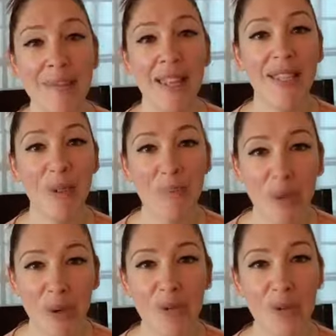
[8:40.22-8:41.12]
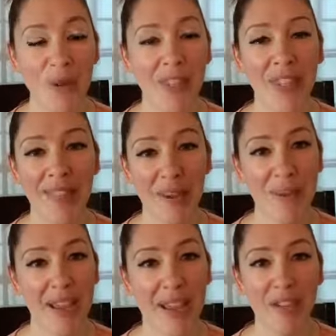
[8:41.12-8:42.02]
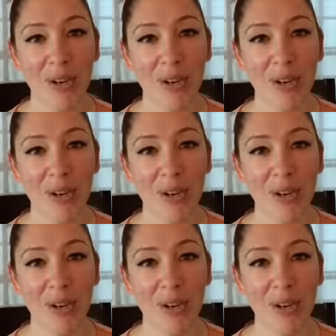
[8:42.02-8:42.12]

It's a beautiful thing that we have